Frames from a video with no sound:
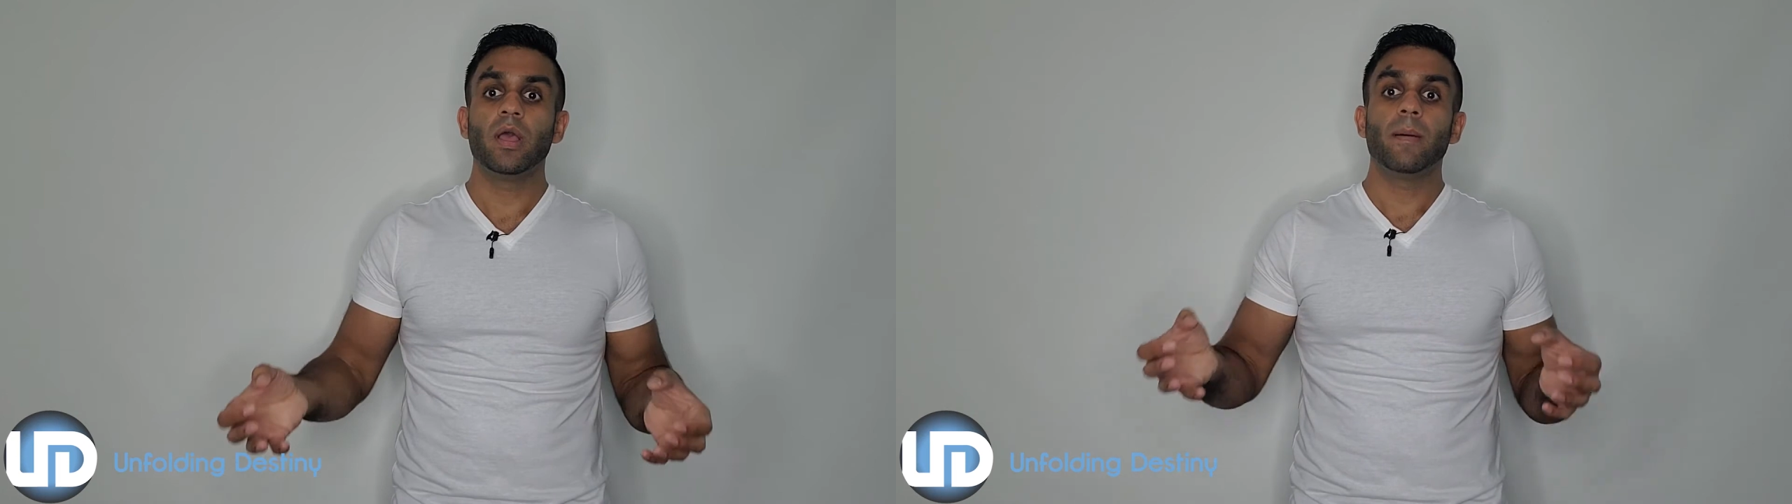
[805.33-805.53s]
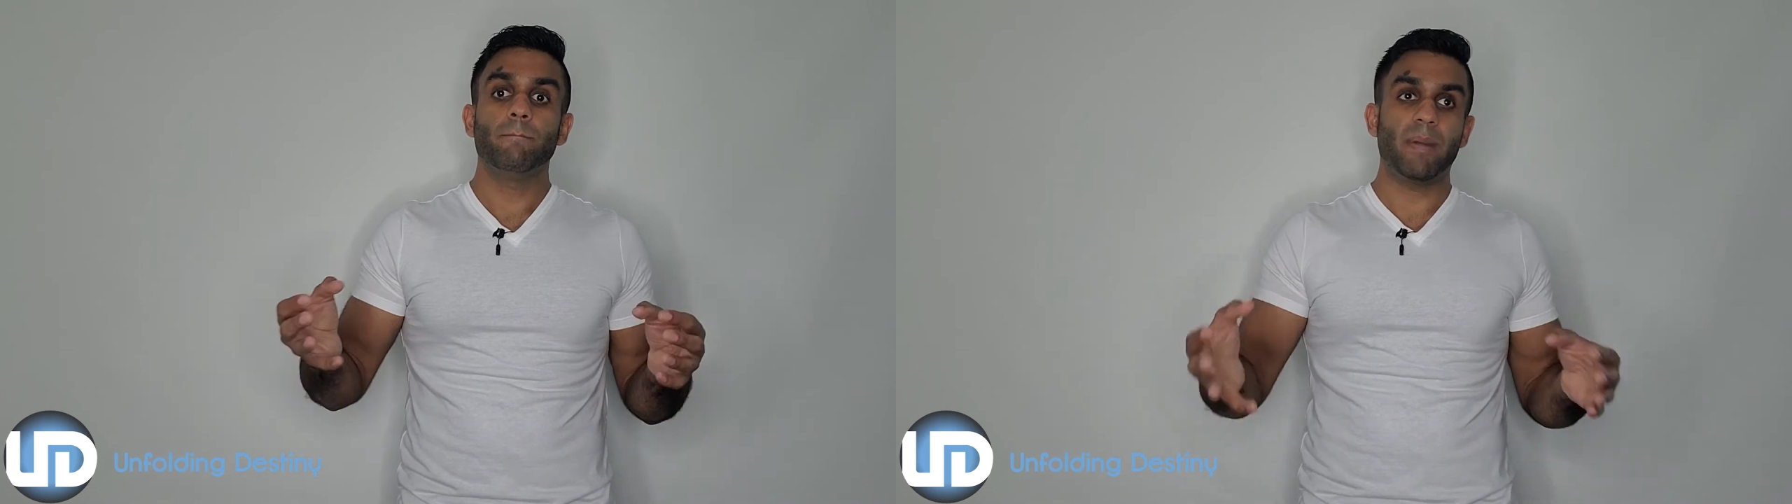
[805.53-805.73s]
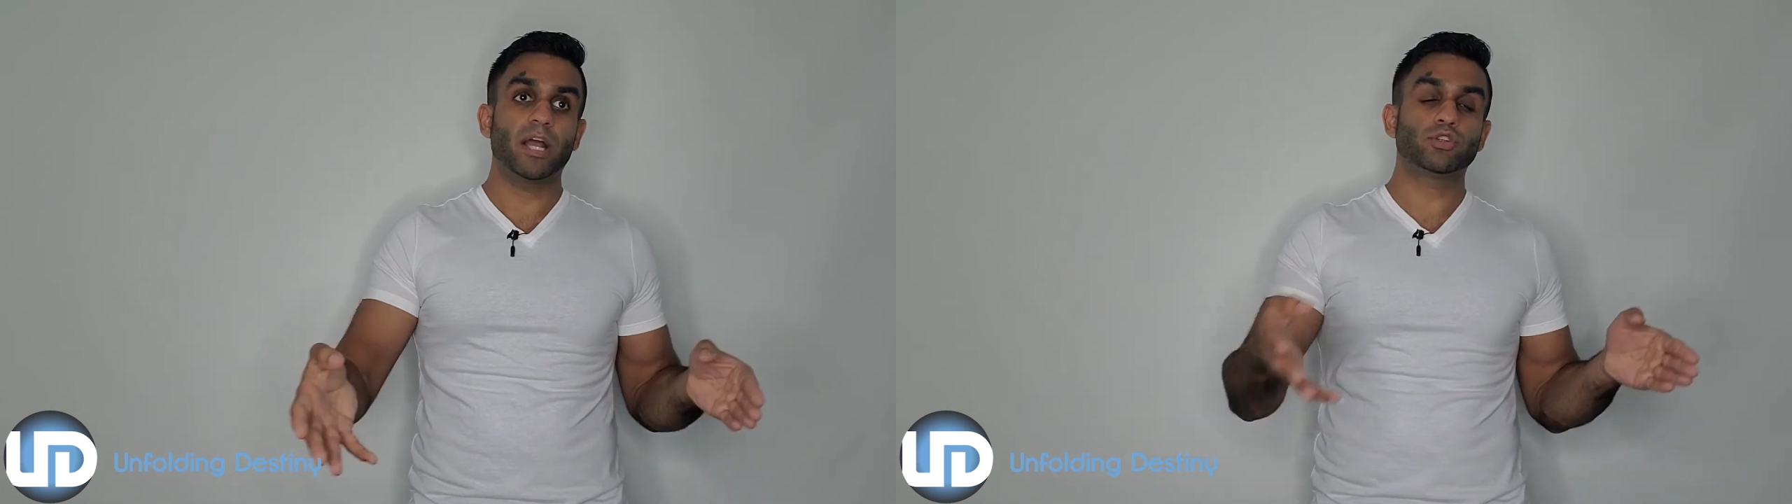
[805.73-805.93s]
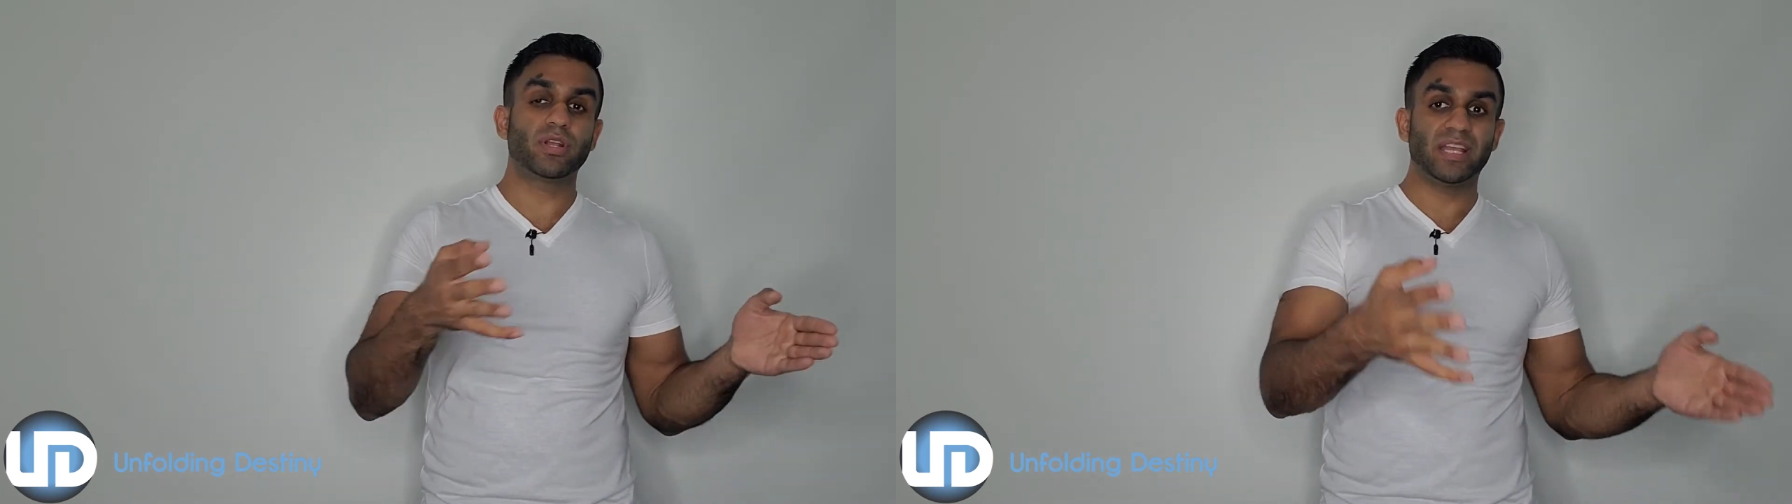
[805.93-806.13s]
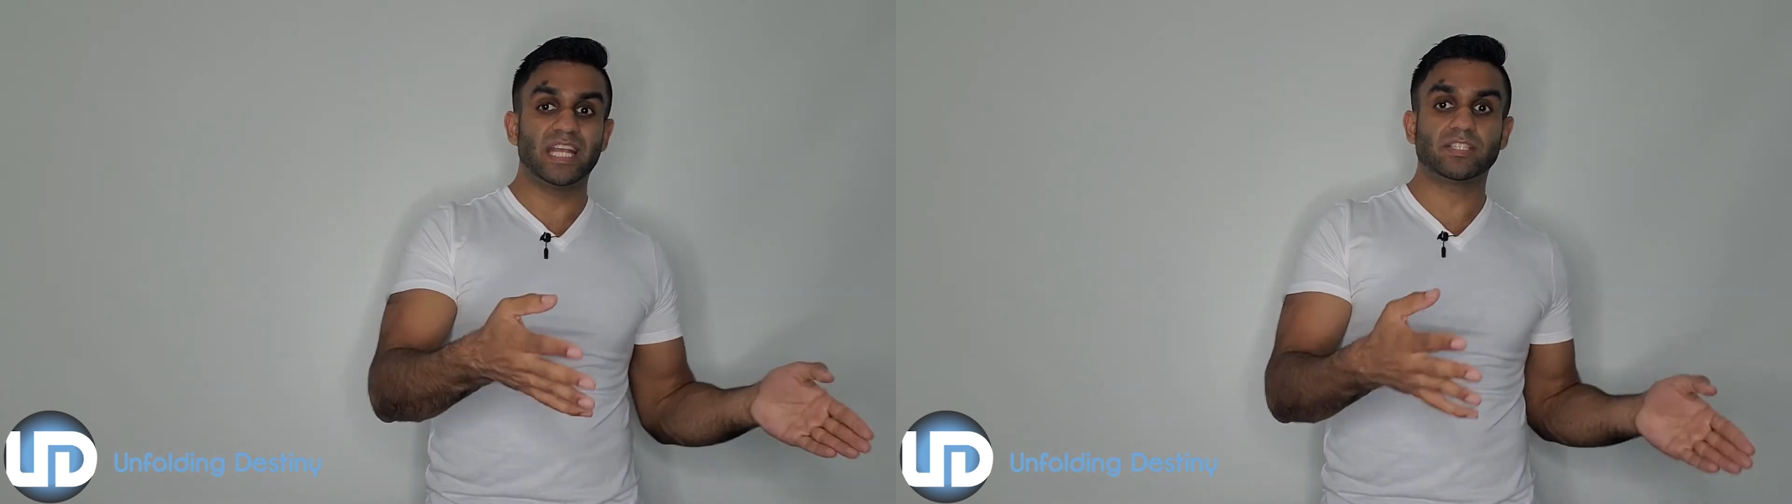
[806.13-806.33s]
measuring
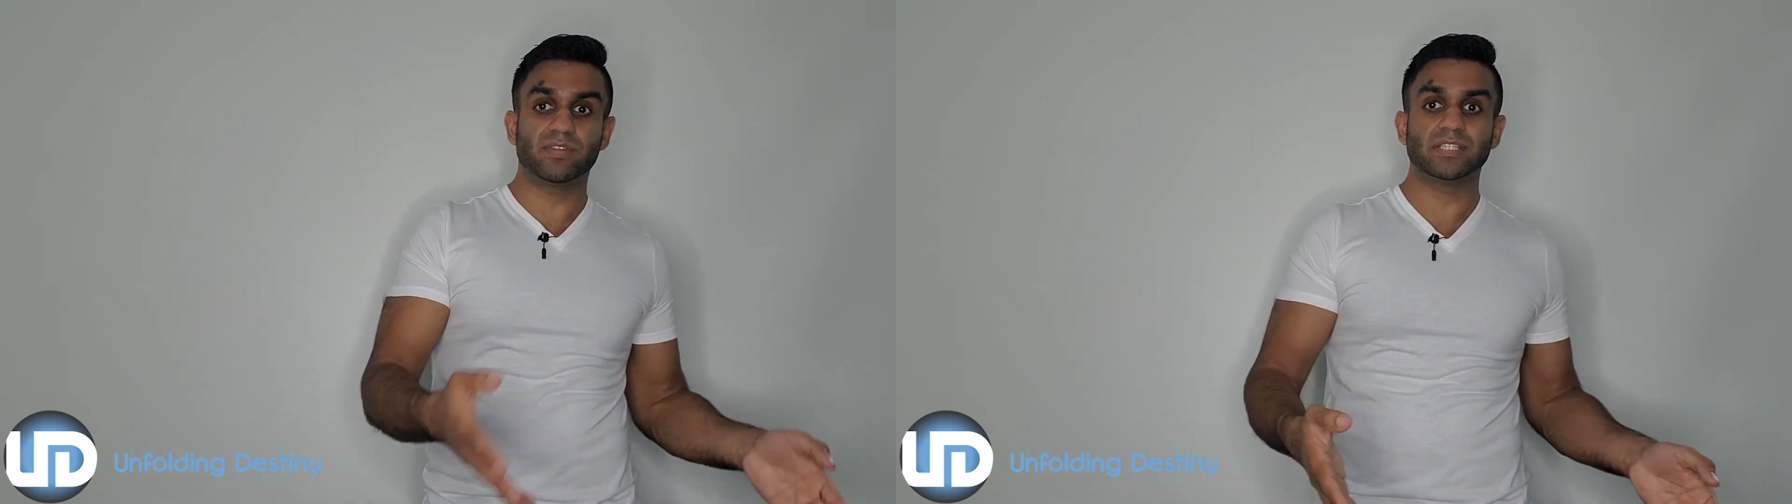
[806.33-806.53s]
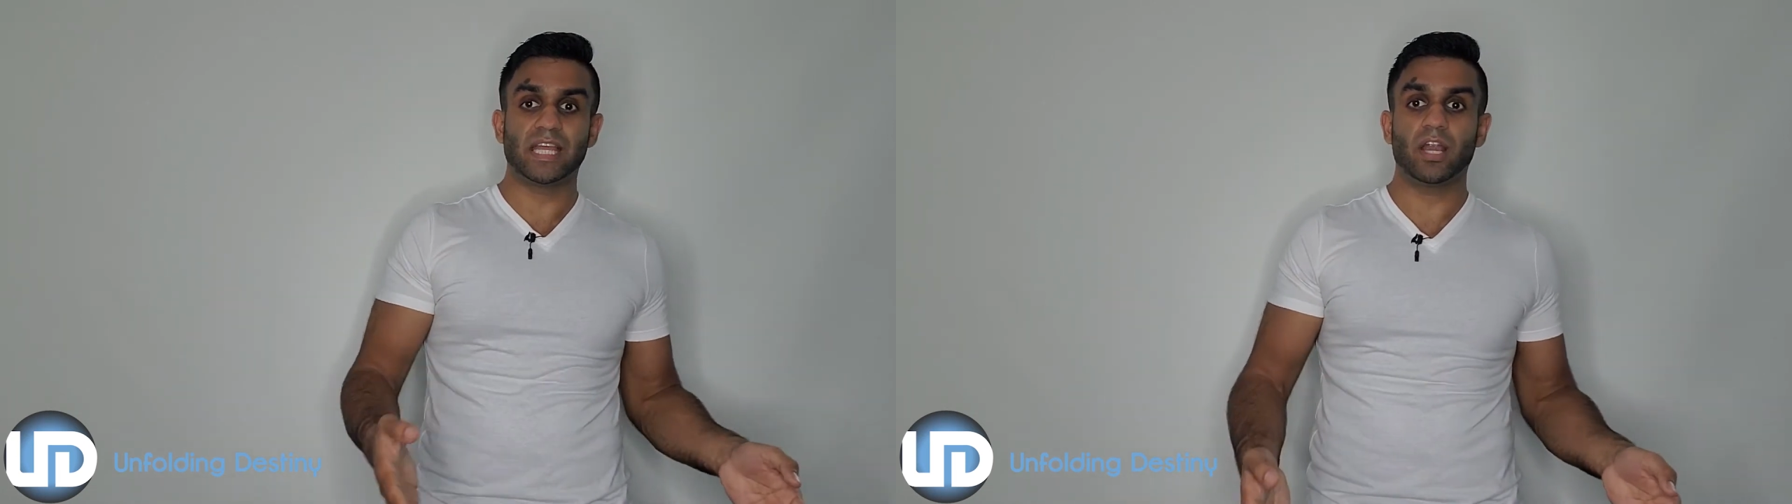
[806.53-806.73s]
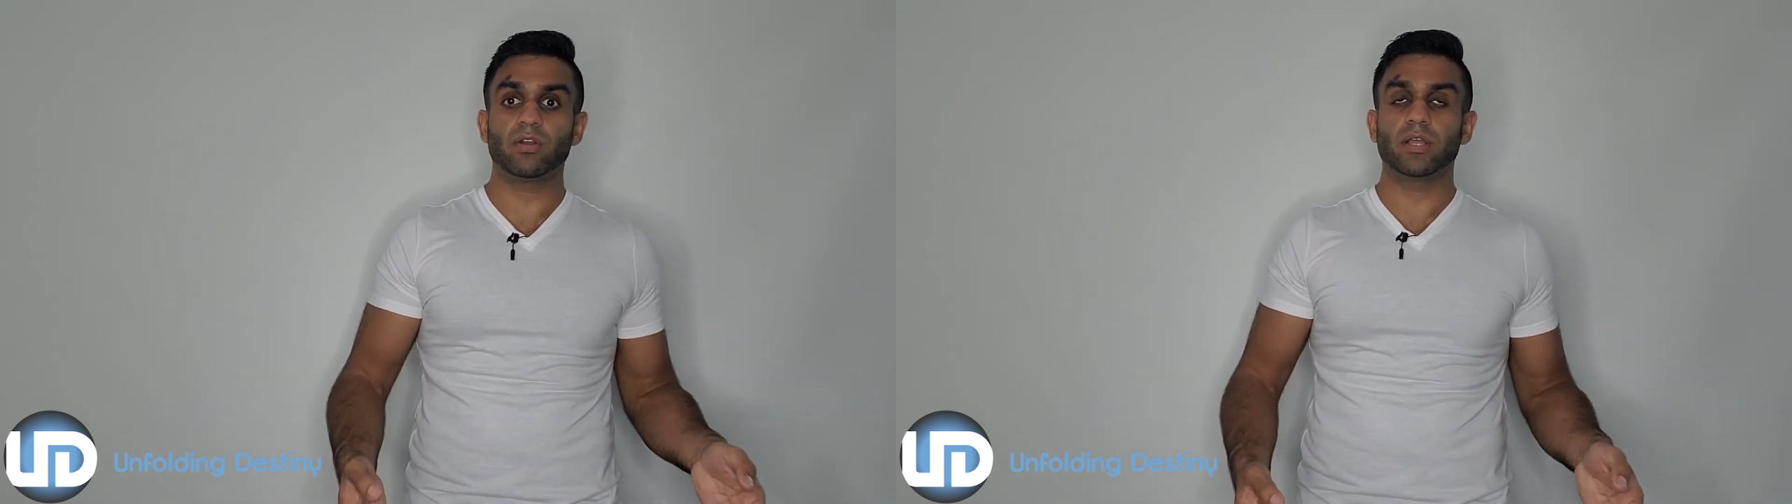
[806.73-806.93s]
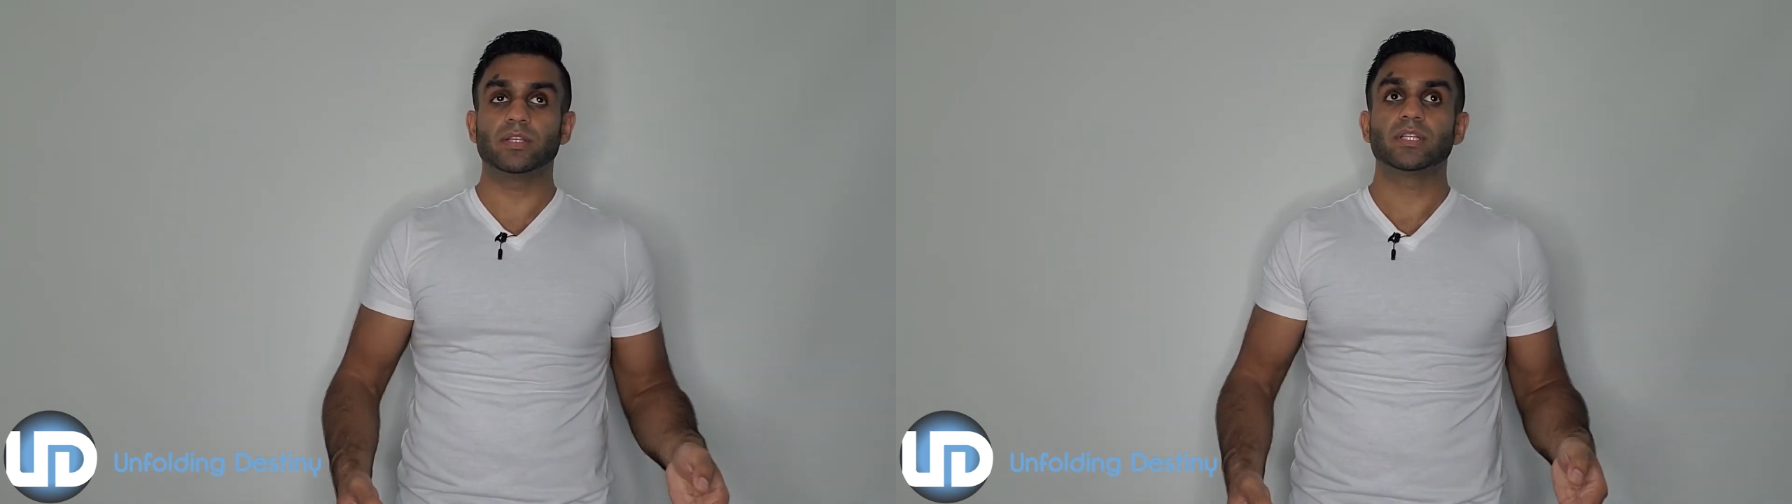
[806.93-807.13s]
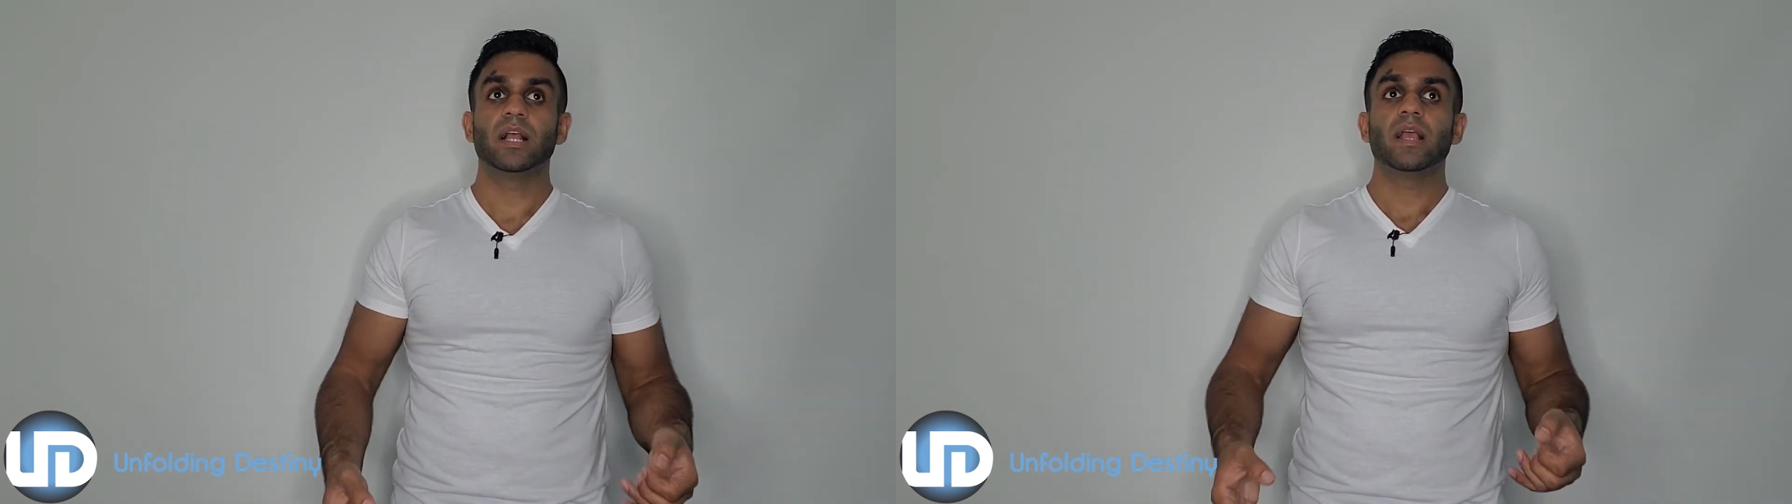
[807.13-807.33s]
each of these areas,